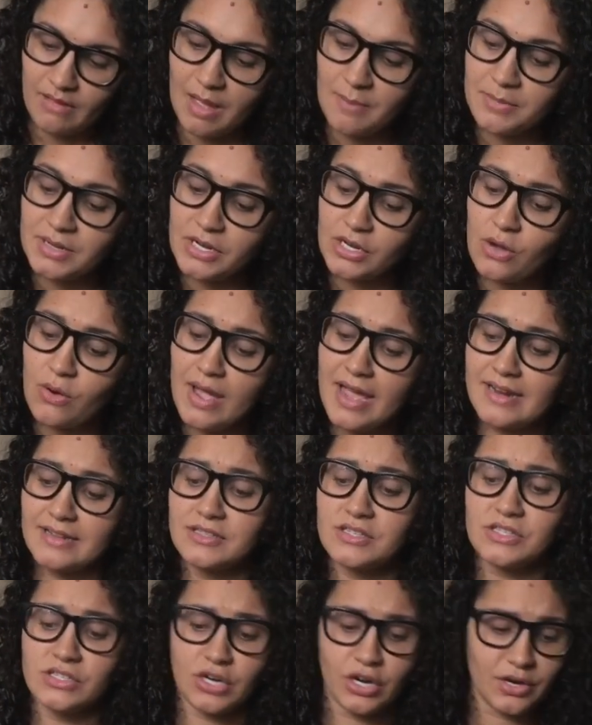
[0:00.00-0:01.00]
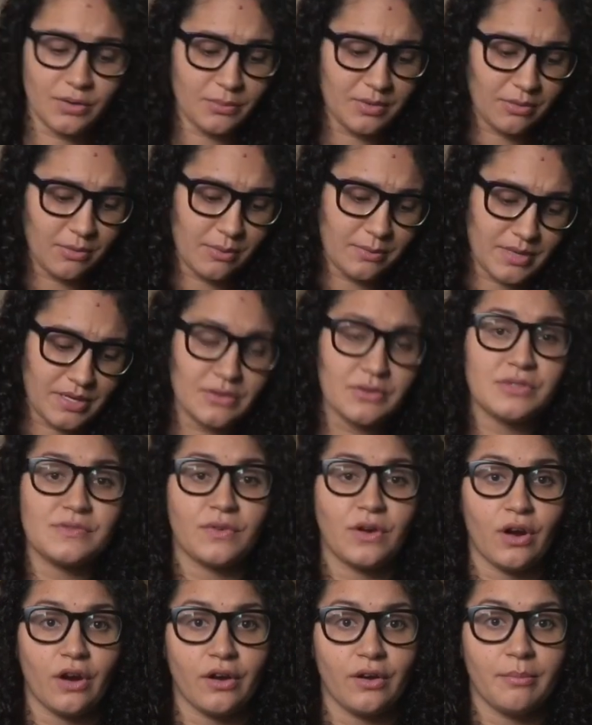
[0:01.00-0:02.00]
I'm going to go ahead and start with what we use
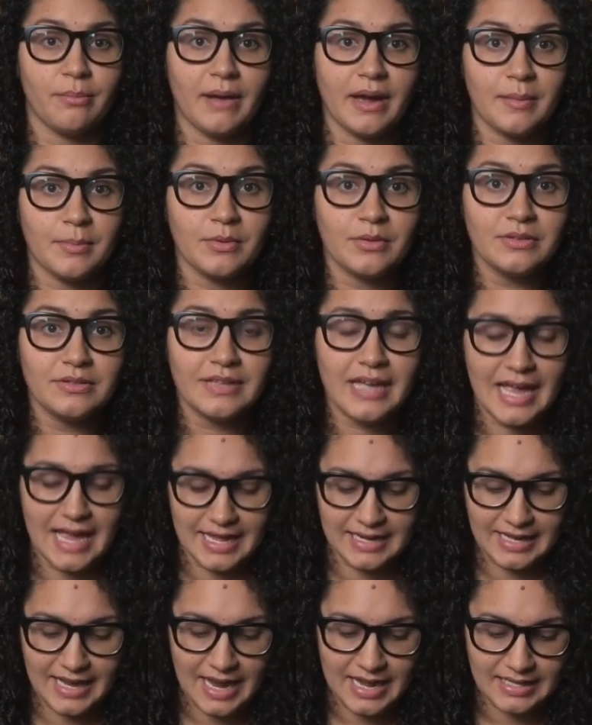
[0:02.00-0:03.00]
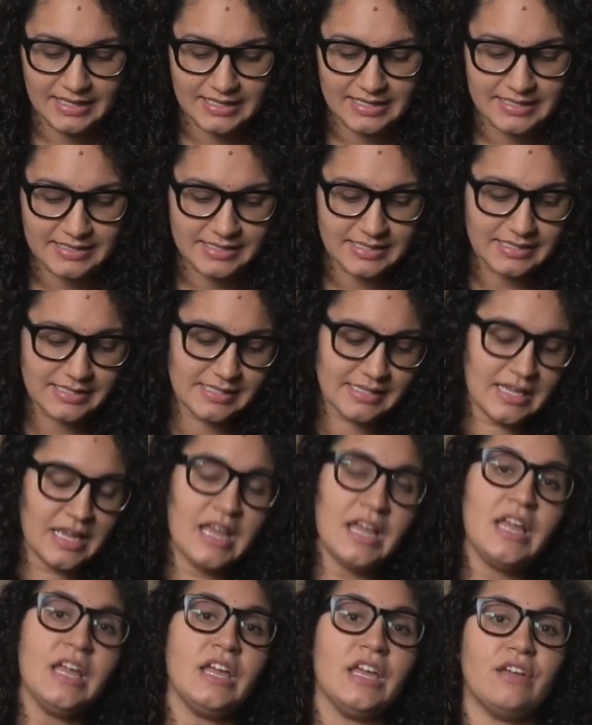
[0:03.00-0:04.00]
for our Bible and Catechesis.
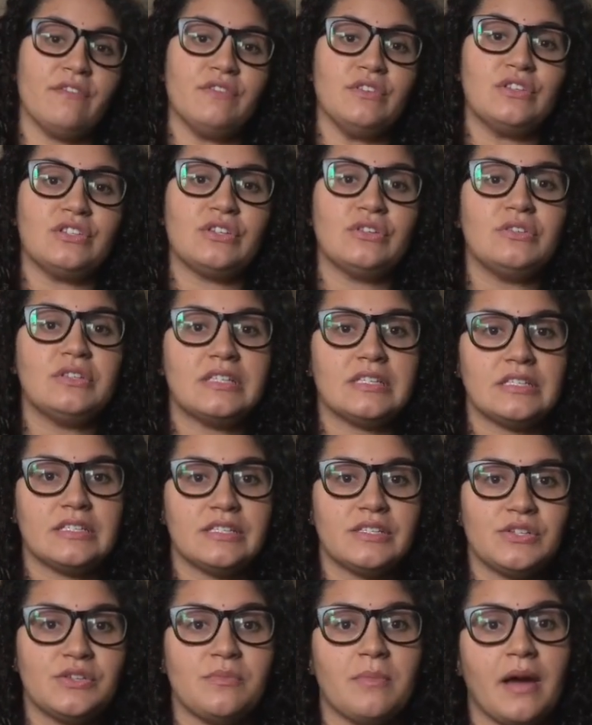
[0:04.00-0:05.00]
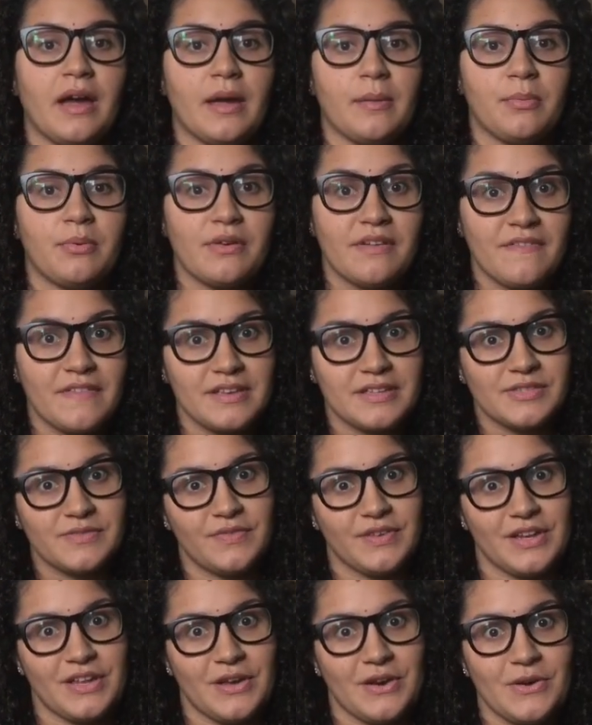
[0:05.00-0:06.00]
If you tuned in to my previous
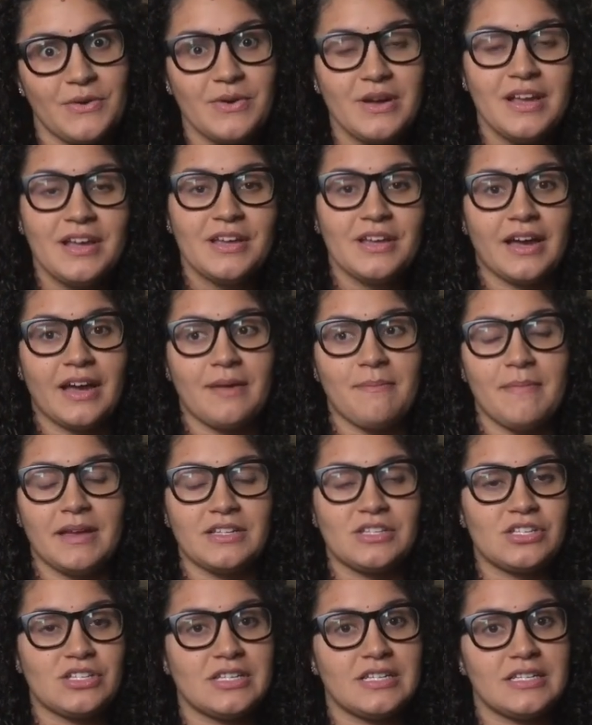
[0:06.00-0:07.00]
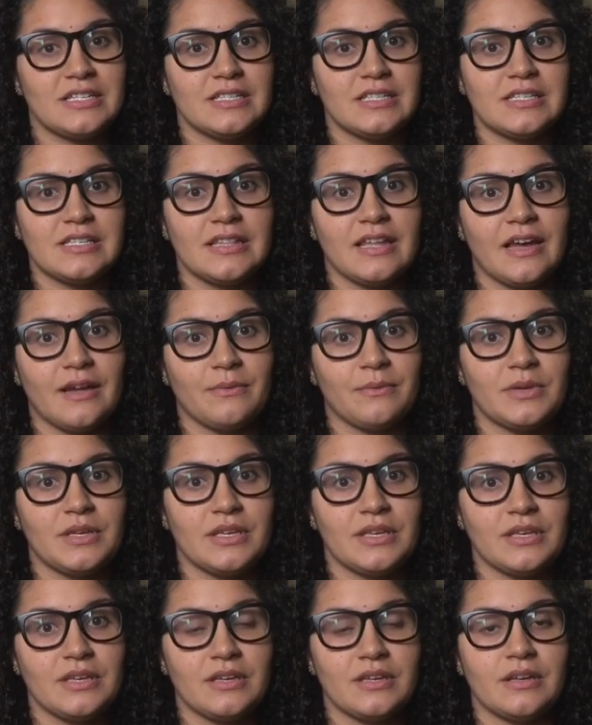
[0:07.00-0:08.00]
video, I mentioned that
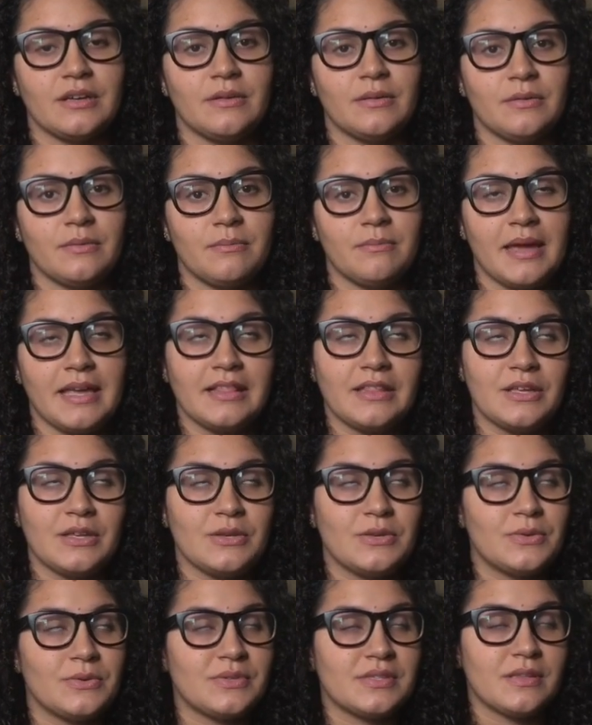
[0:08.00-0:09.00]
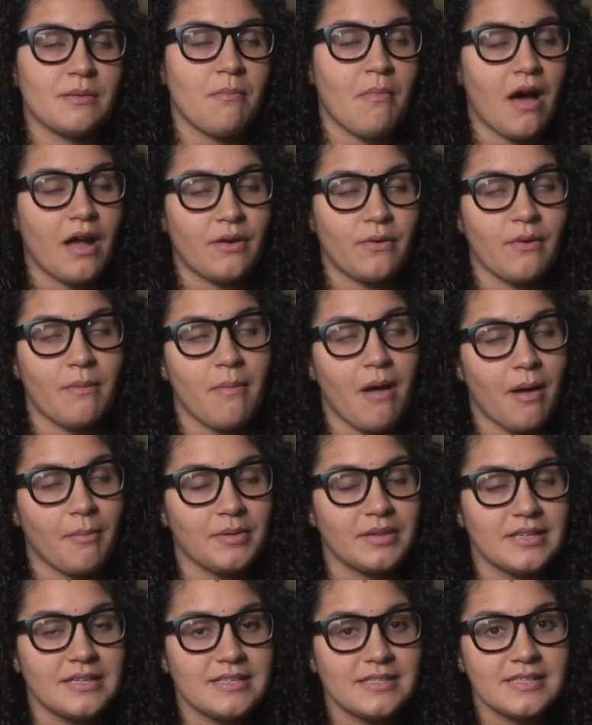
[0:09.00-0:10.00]
we mainly use the Mater
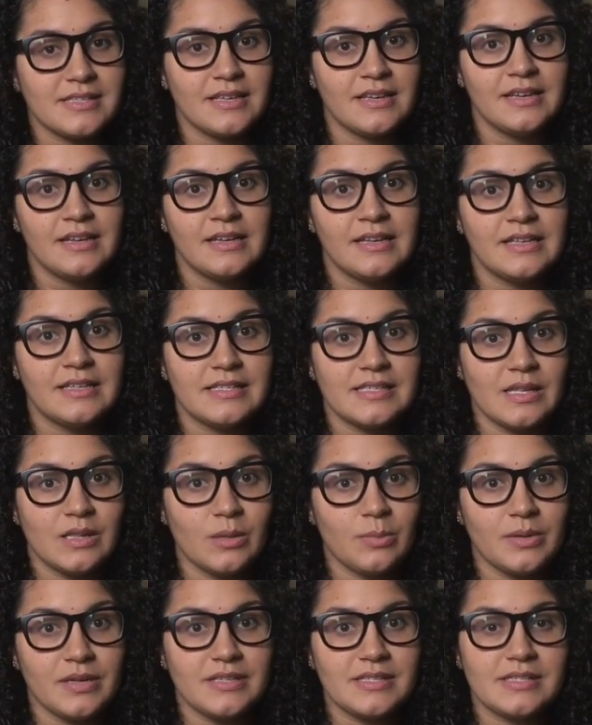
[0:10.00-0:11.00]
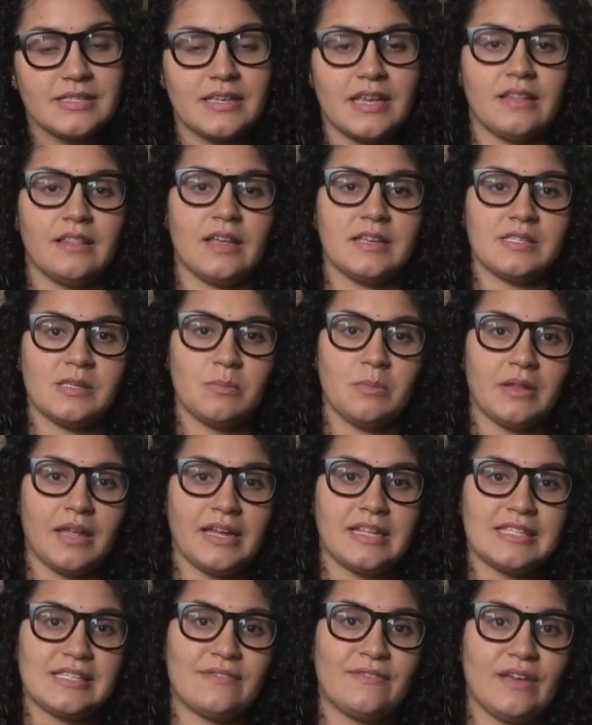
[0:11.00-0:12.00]
Amabilis syllabus and lesson
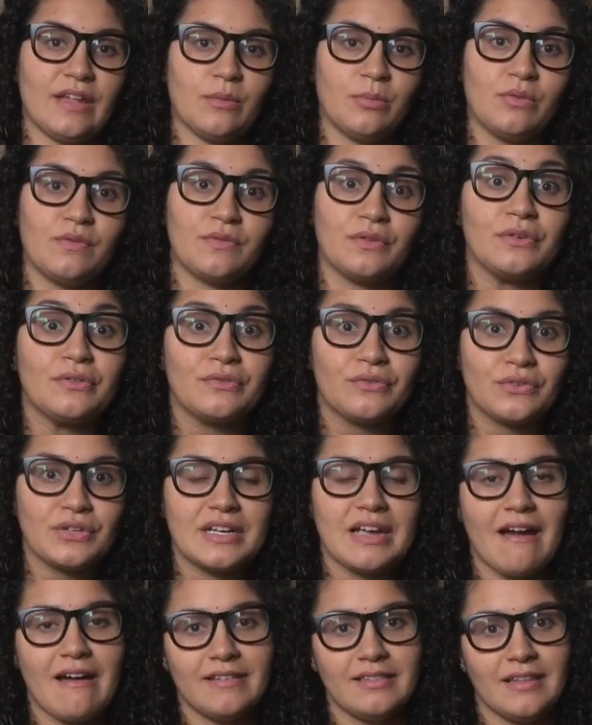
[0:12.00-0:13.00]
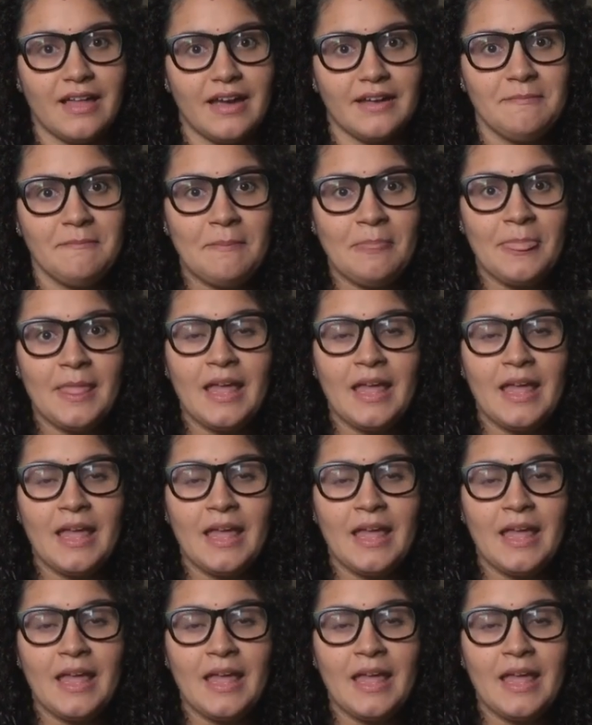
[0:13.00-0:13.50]
plans available for free online.